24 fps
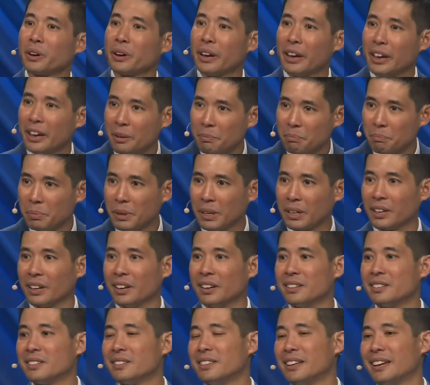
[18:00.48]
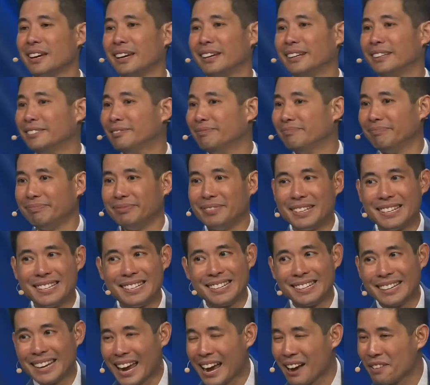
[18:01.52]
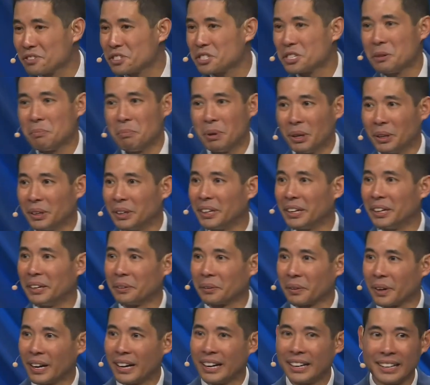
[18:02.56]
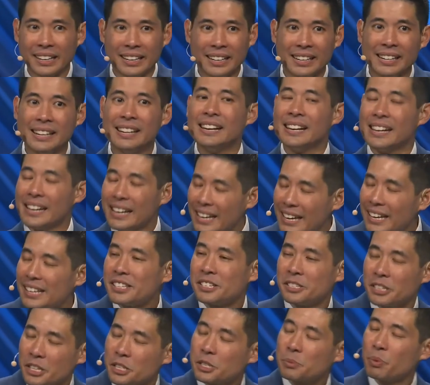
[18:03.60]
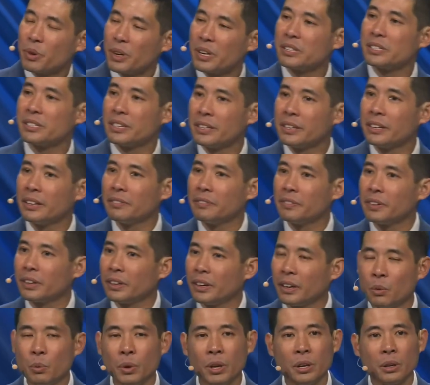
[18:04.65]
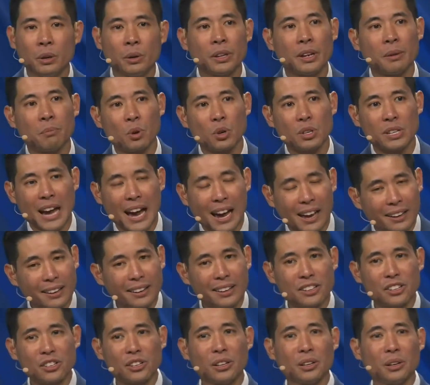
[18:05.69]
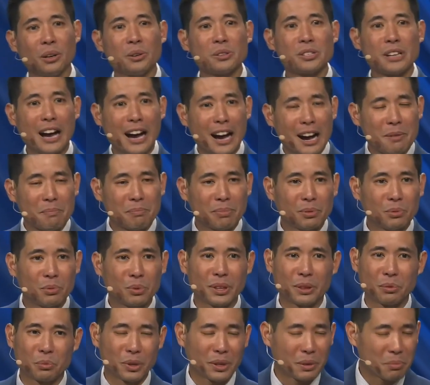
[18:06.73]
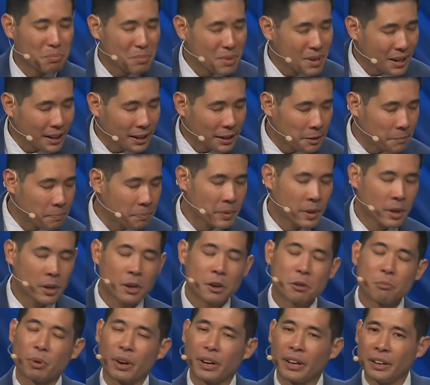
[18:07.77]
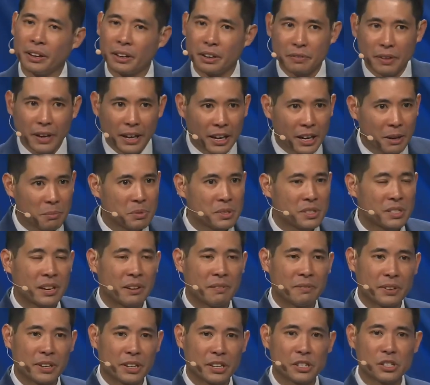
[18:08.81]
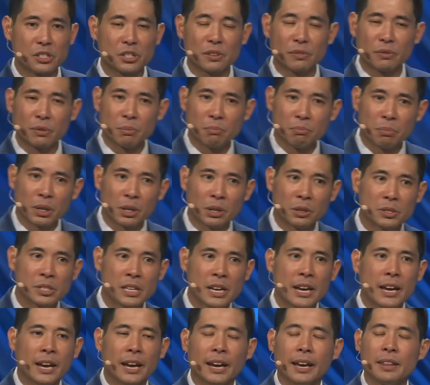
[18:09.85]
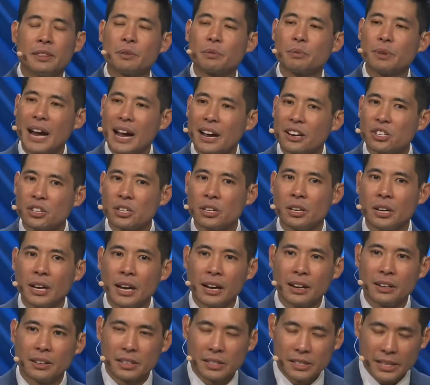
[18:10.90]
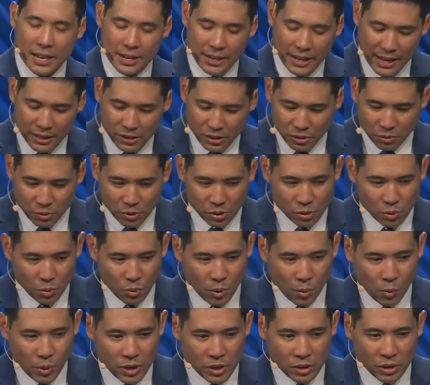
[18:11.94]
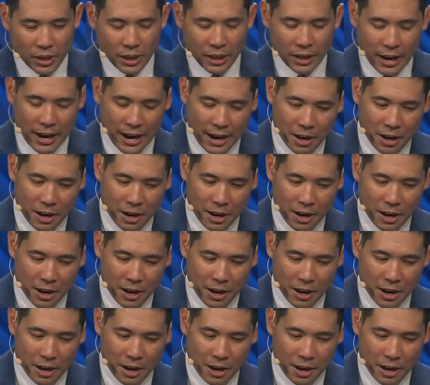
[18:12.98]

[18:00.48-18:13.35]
their hip because they didn't have stability, right? it's, it's pretty significant. And we know that mortality actually goes up with, with um, breaking of hips and various different bones. And the rationale is that that's the reason when you get